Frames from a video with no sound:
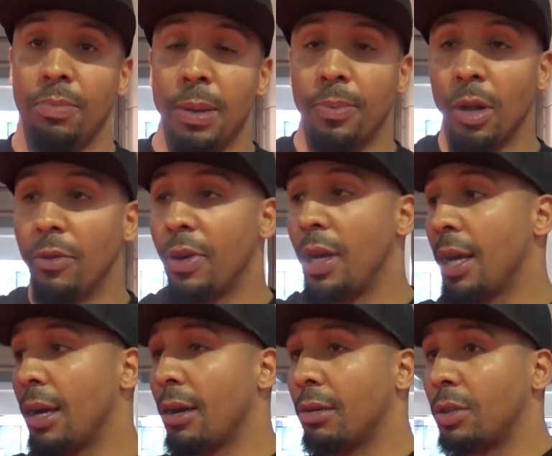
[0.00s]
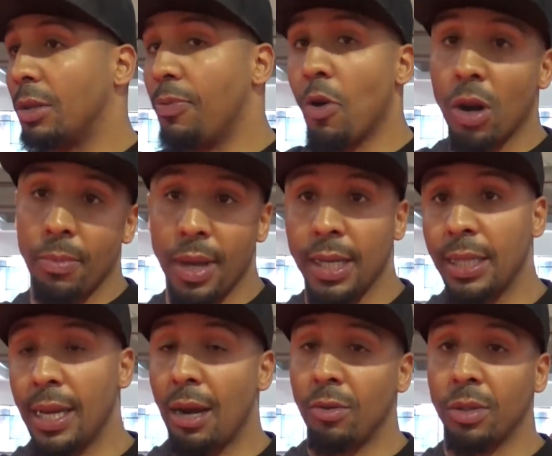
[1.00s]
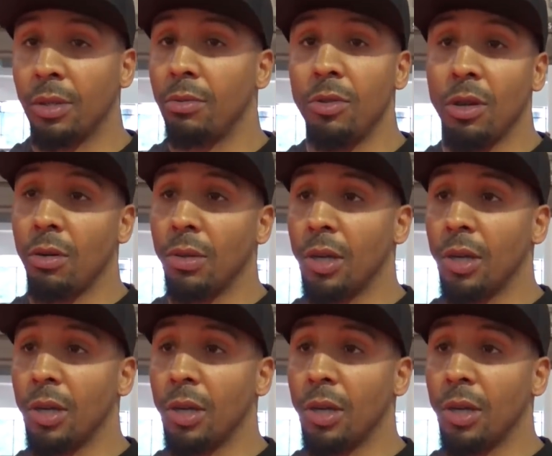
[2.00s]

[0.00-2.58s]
People over here supported me and said I was a, you know,